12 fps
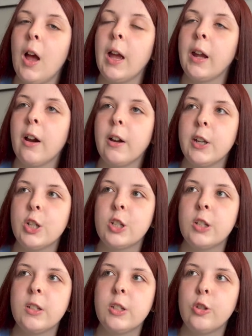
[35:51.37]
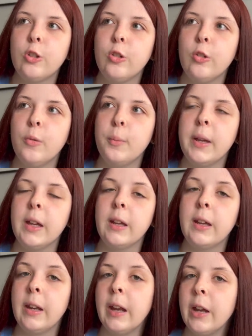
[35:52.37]
encouraged us to be
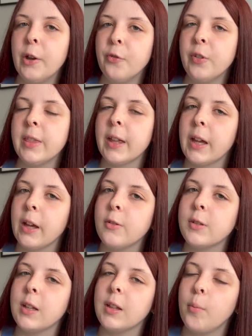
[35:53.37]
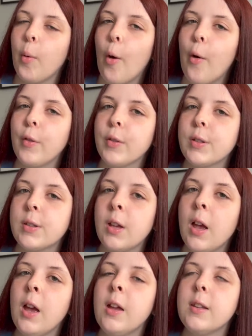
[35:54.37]
creative and think outside the box,
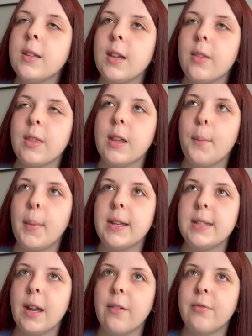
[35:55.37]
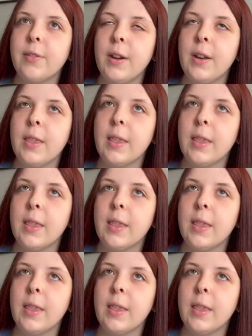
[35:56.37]
to something a bit different